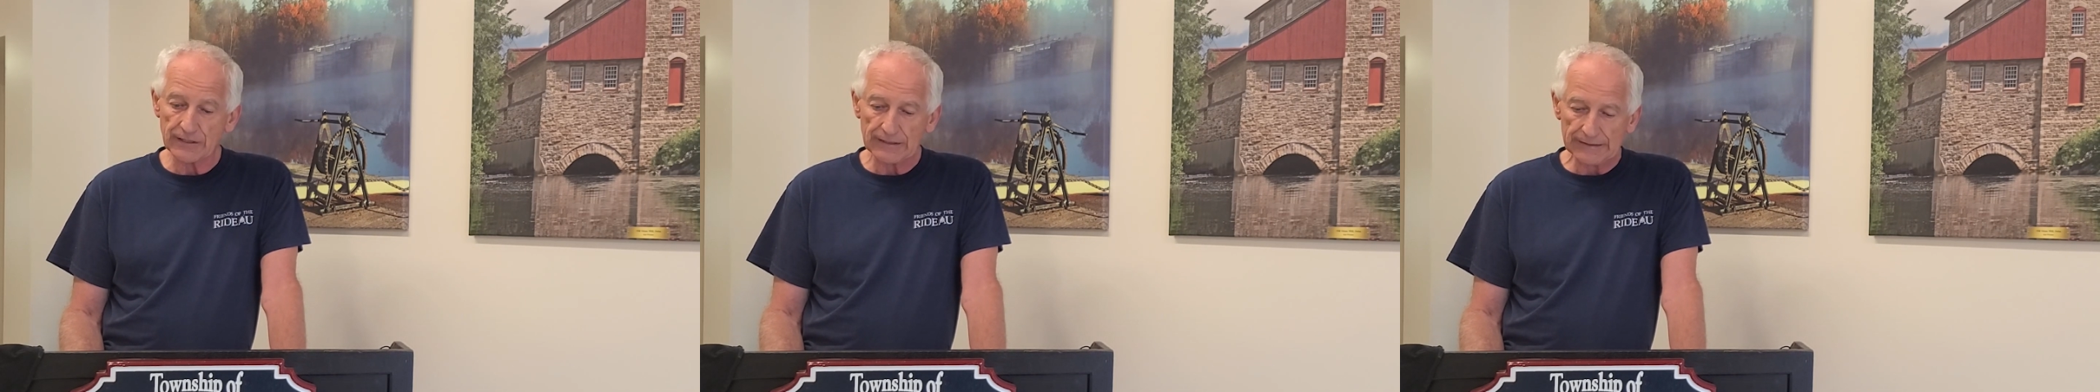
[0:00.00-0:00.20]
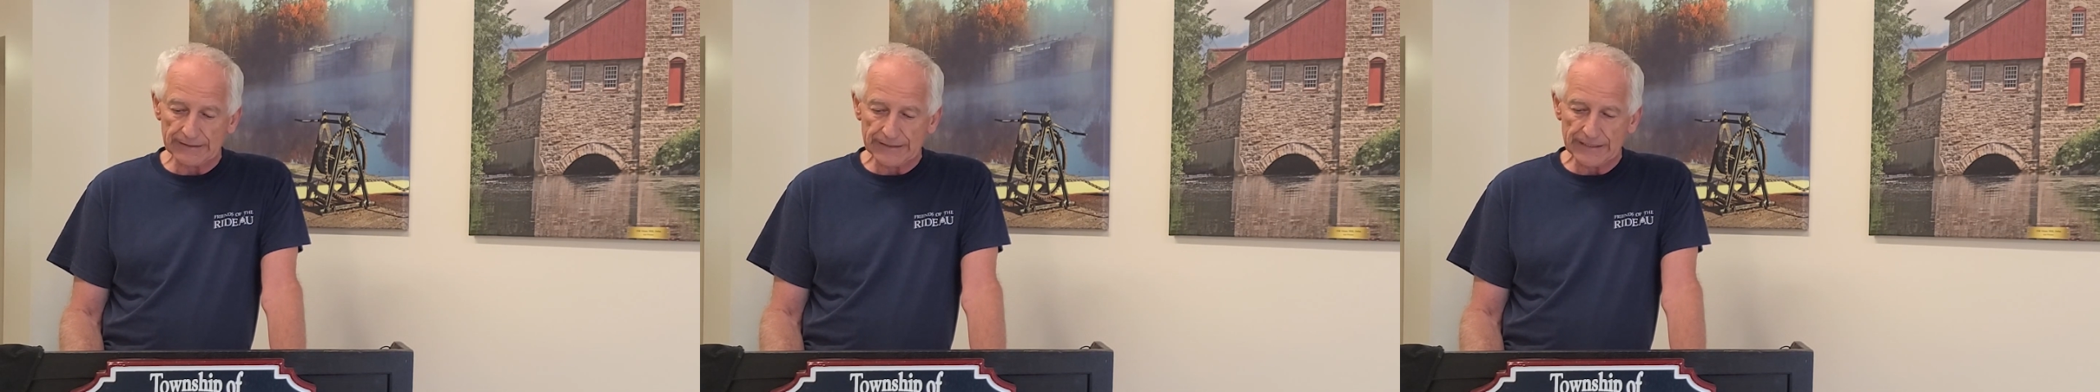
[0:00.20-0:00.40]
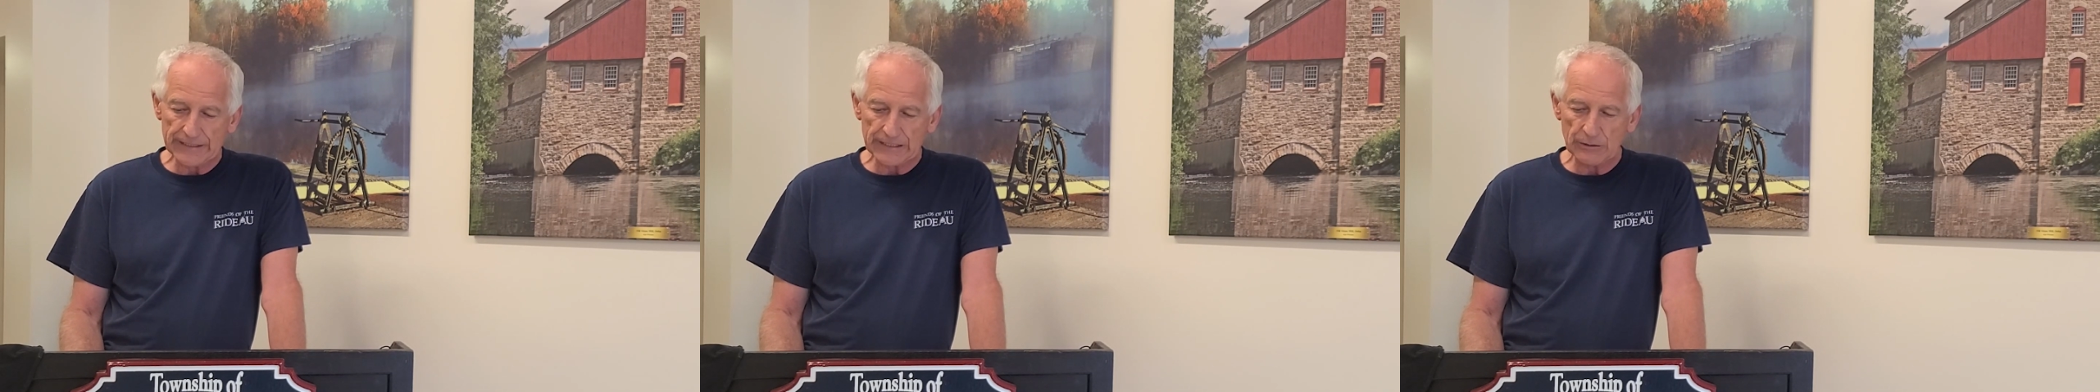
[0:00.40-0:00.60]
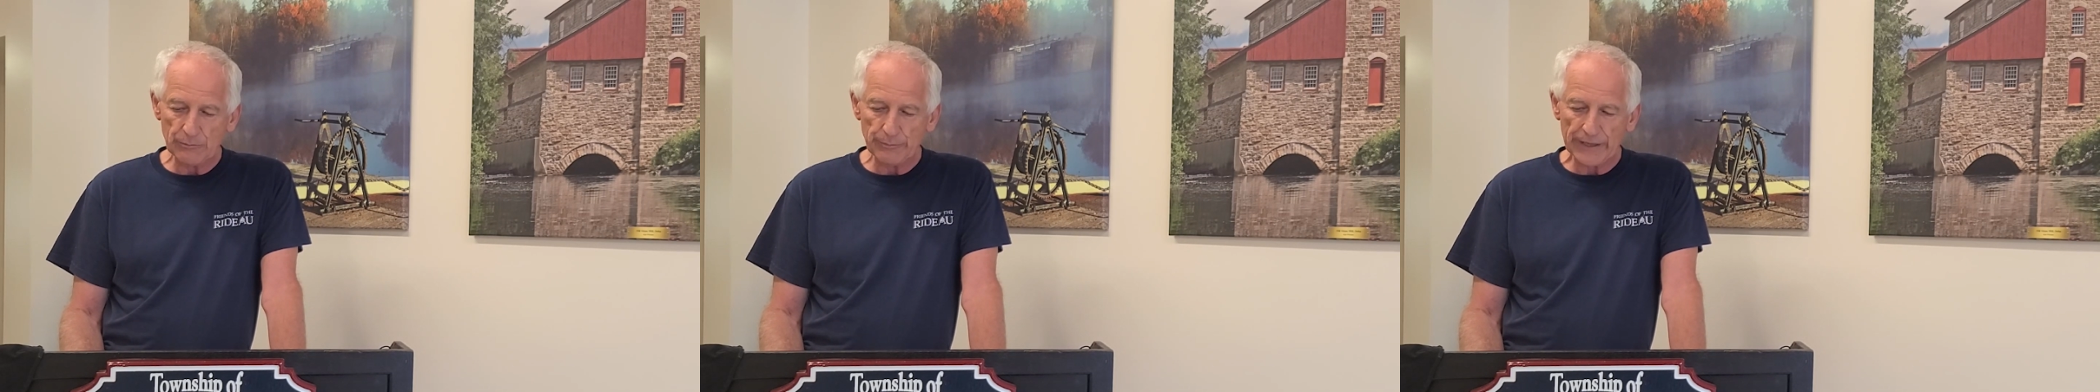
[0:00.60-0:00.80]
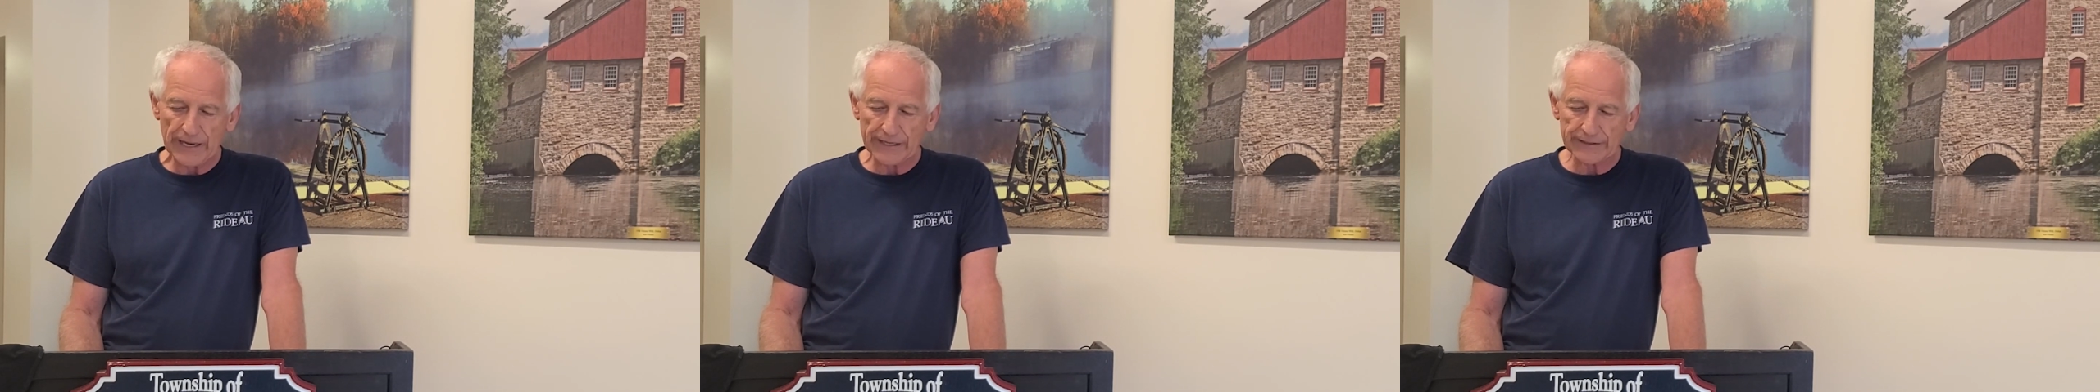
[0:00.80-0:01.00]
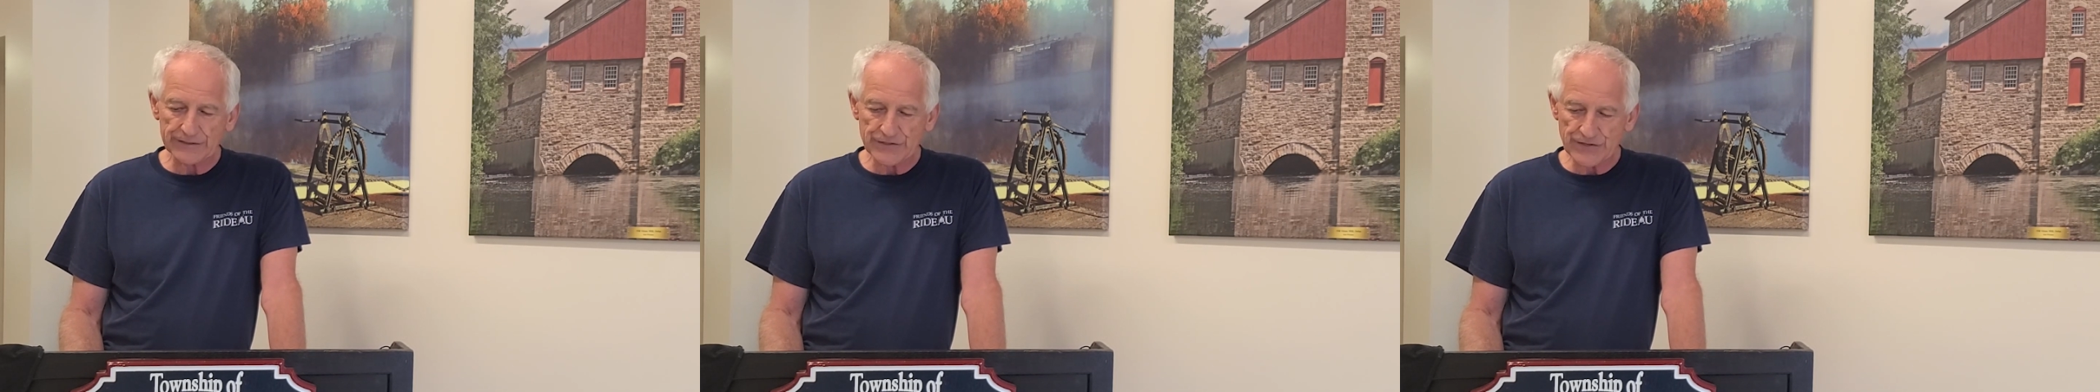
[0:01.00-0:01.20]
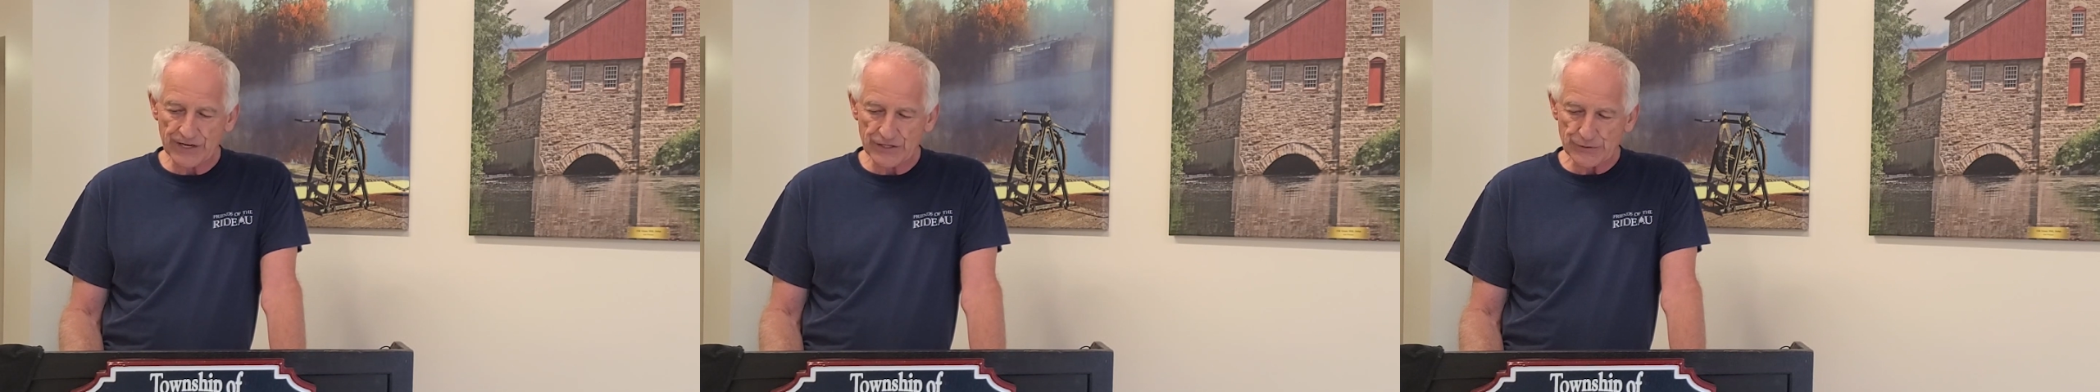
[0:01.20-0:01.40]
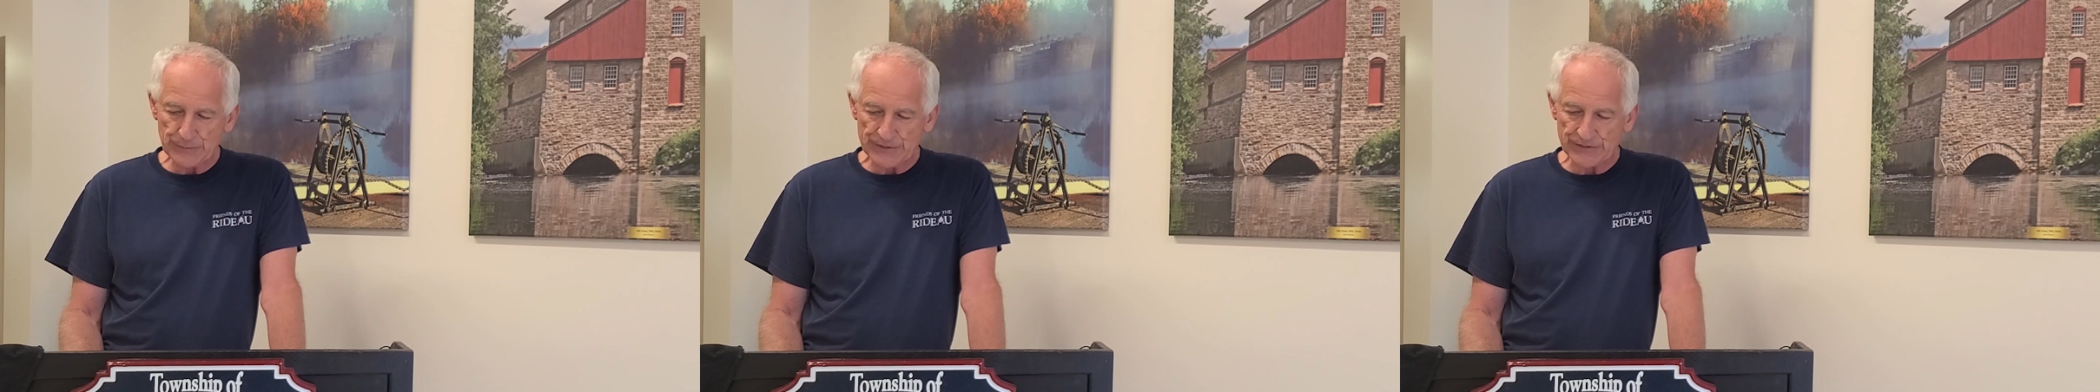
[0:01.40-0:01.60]
lake impact
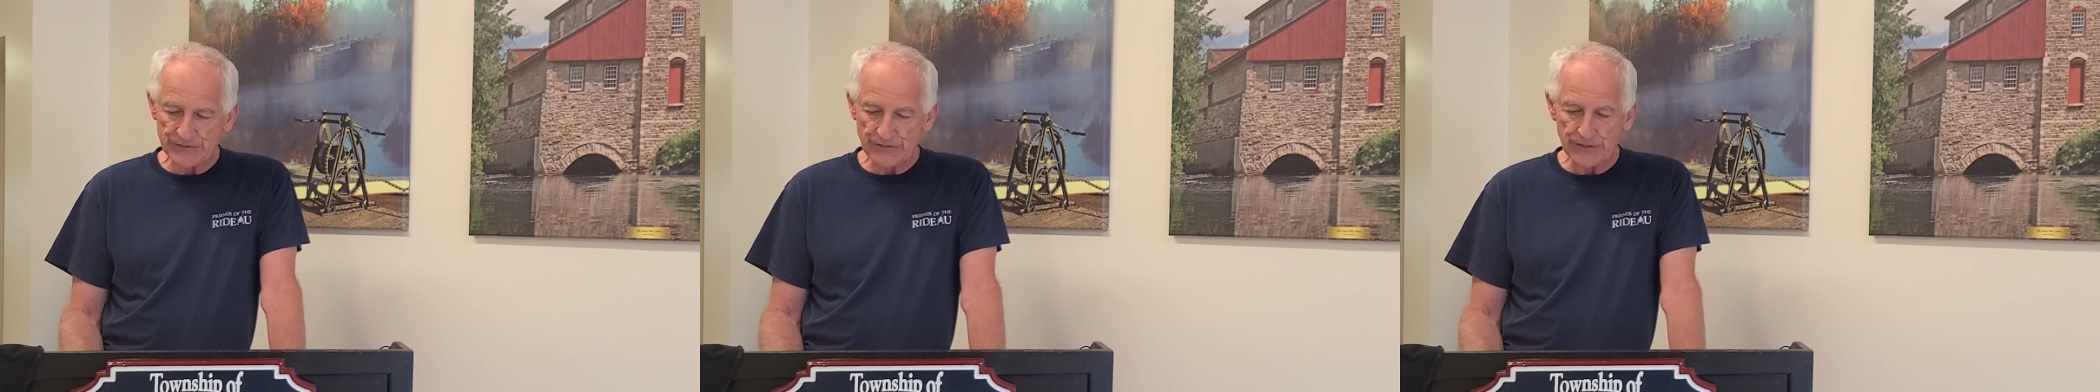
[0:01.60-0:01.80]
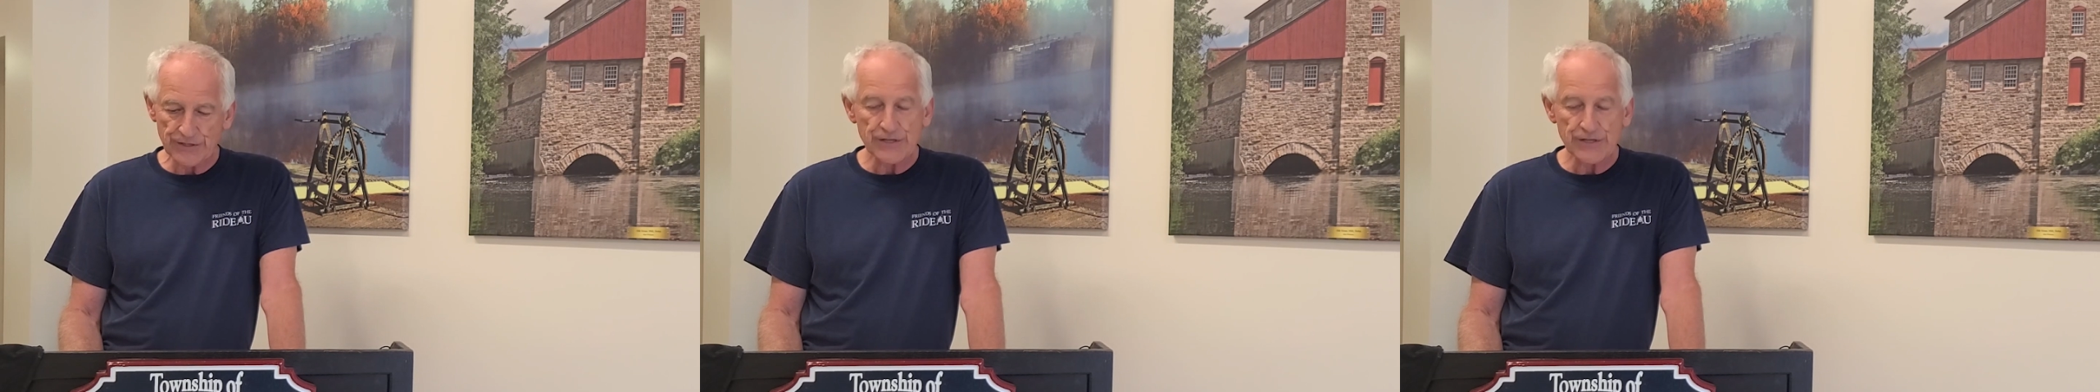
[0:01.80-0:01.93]
assessments,